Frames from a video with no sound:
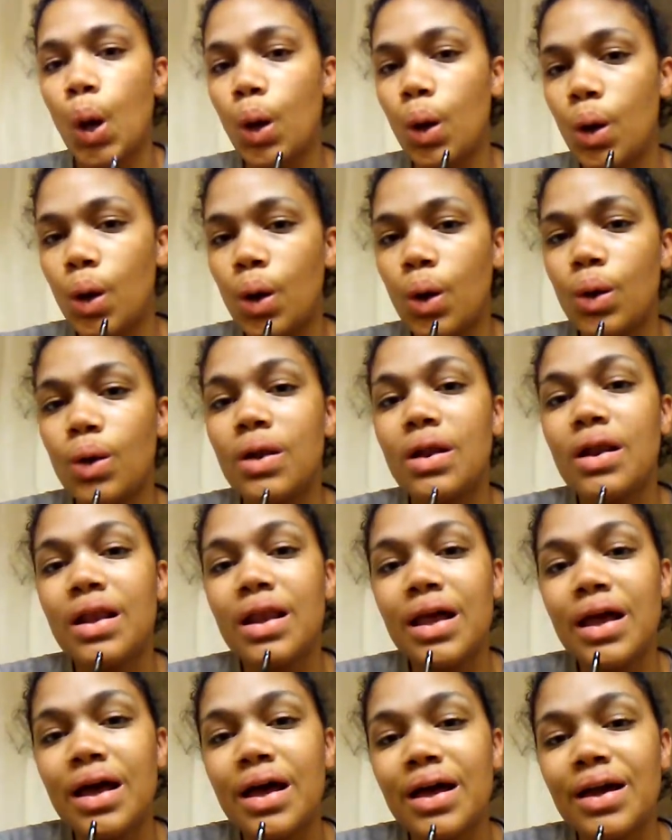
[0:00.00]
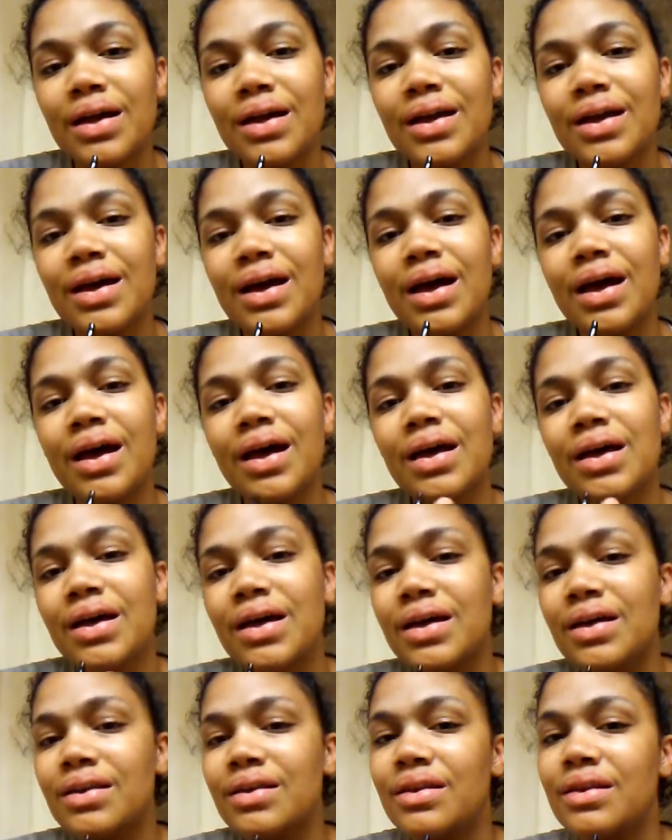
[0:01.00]
All I
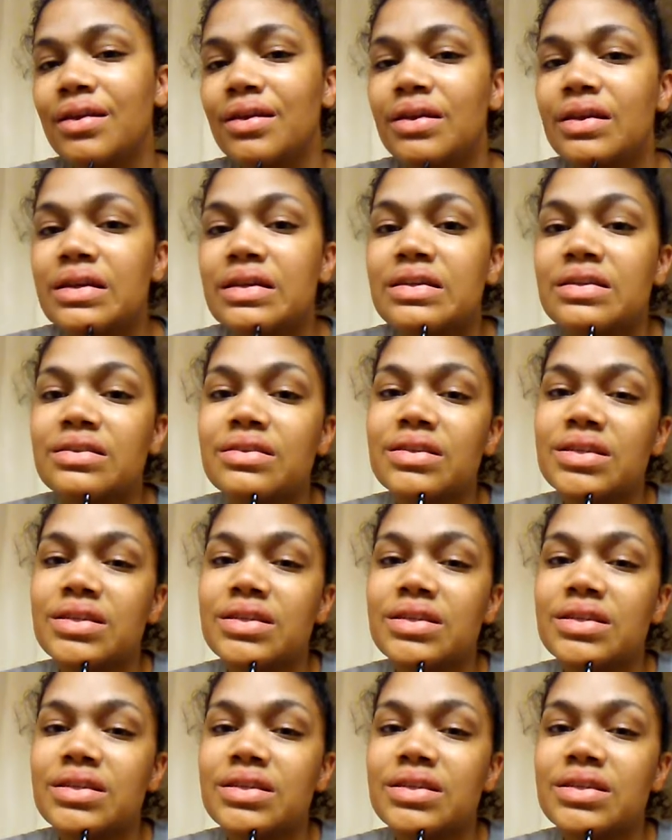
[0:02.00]
got is